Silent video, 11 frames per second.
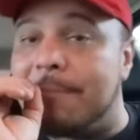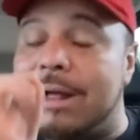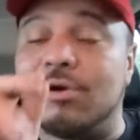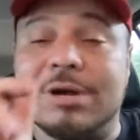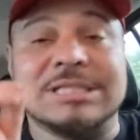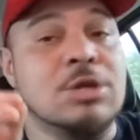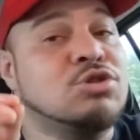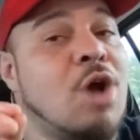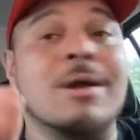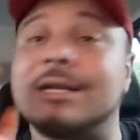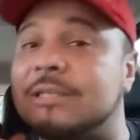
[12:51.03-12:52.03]
I'm not gonna continue
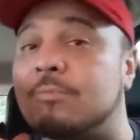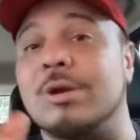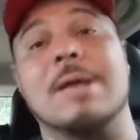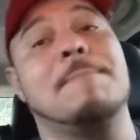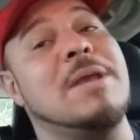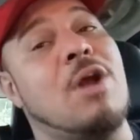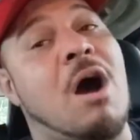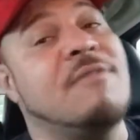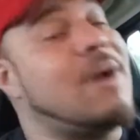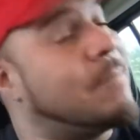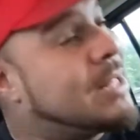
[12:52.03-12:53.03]
talking because I'm gonna get peed
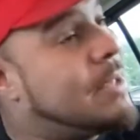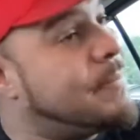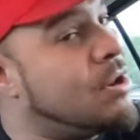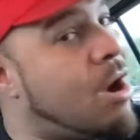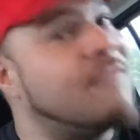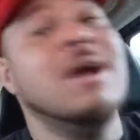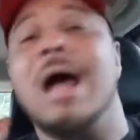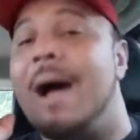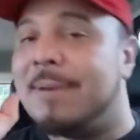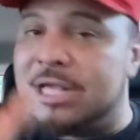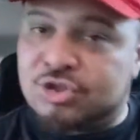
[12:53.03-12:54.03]
off. I'm gonna get peed off.
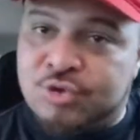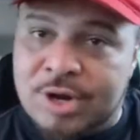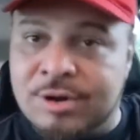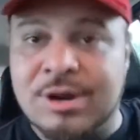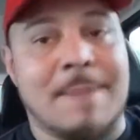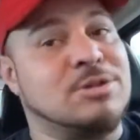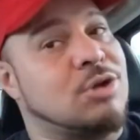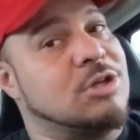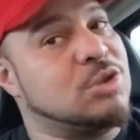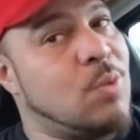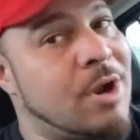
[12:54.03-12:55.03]
I'm gonna get triggered. I'm gonna
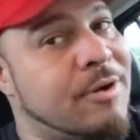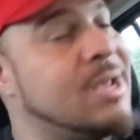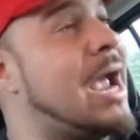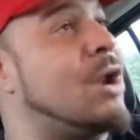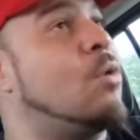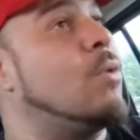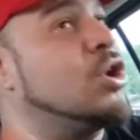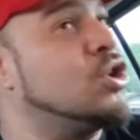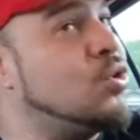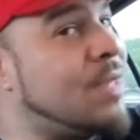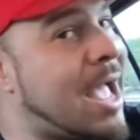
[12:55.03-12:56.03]
start swearing. I don't
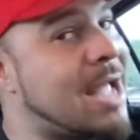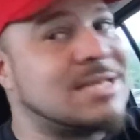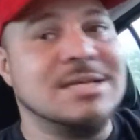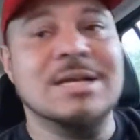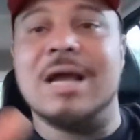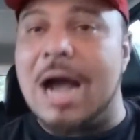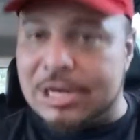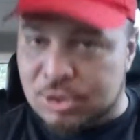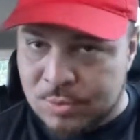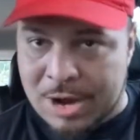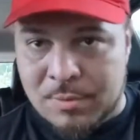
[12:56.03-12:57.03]
wanna do that. I
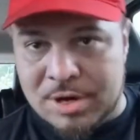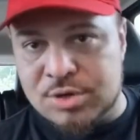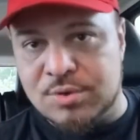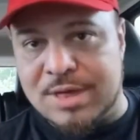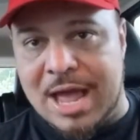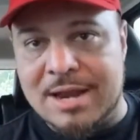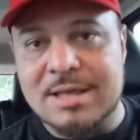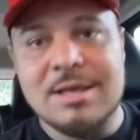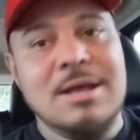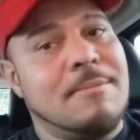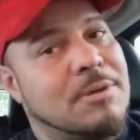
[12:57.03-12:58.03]
do not wanna do that.
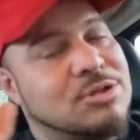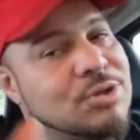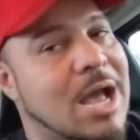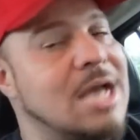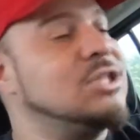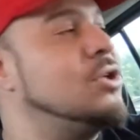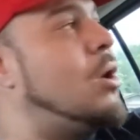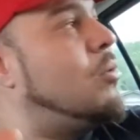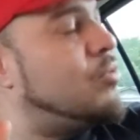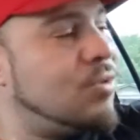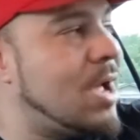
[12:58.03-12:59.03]
But you guys
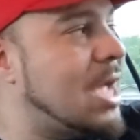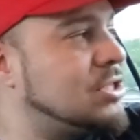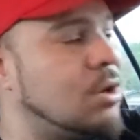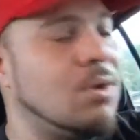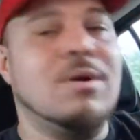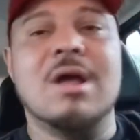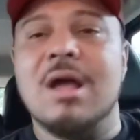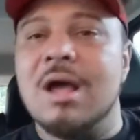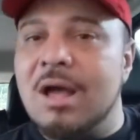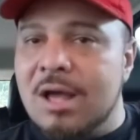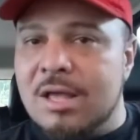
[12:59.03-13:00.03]
know, you guys know.
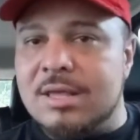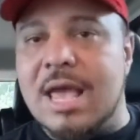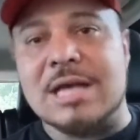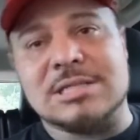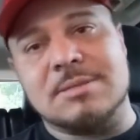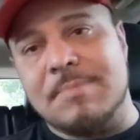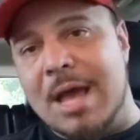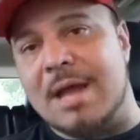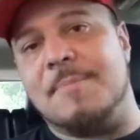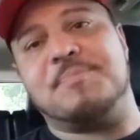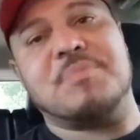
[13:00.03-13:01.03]
Yes,
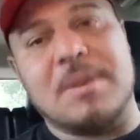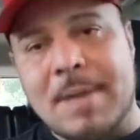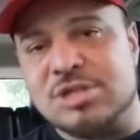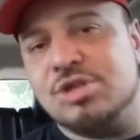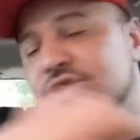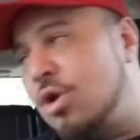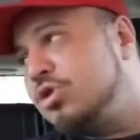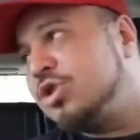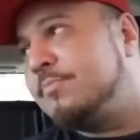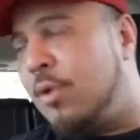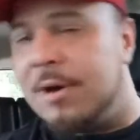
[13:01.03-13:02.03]
man. Make sure you show your
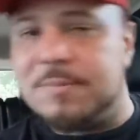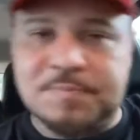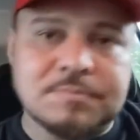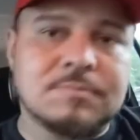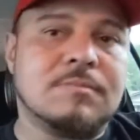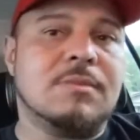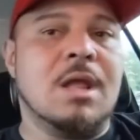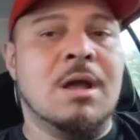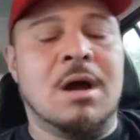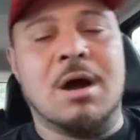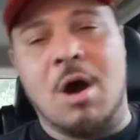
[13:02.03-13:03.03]
support.
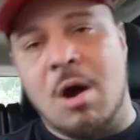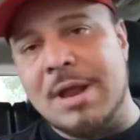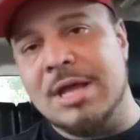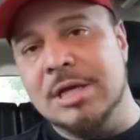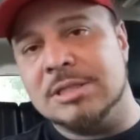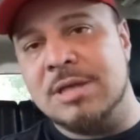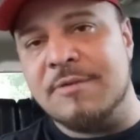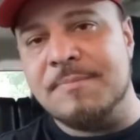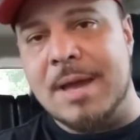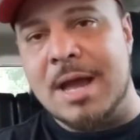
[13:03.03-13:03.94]
Uh, all that good stuff,